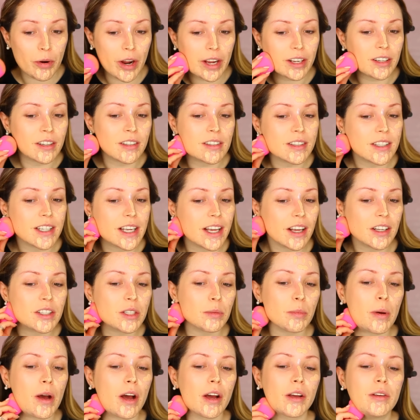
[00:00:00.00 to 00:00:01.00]
the pregnancy I
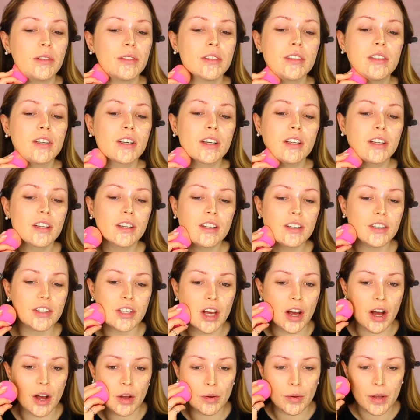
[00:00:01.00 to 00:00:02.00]
suppose
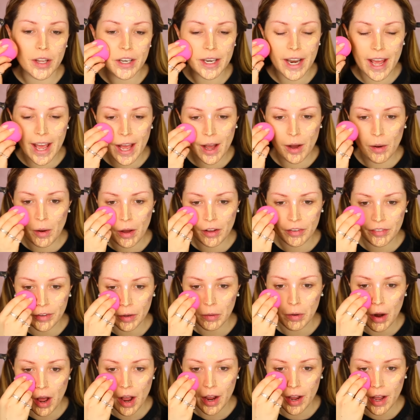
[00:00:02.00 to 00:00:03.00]
so now I
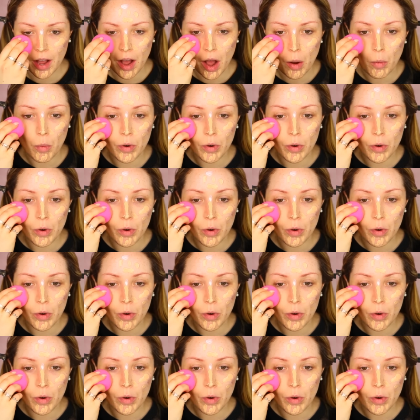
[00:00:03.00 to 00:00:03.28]
feel like